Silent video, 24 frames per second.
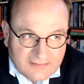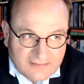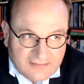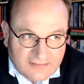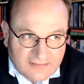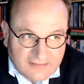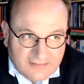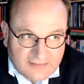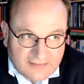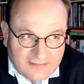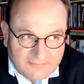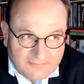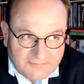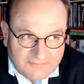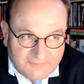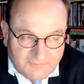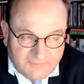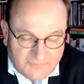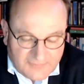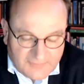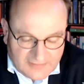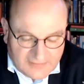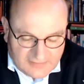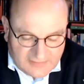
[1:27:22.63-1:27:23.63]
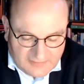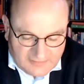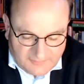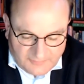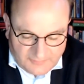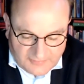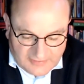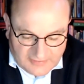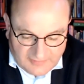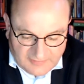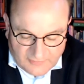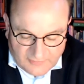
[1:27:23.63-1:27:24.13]
um, the,
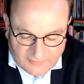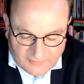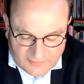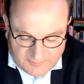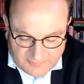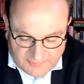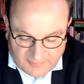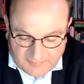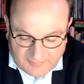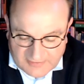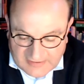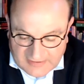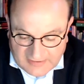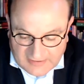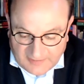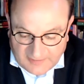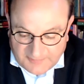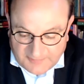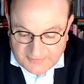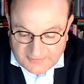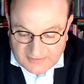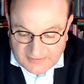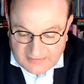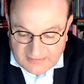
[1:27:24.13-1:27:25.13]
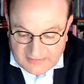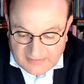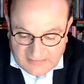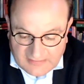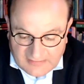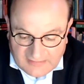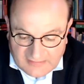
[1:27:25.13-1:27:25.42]
the most promising option.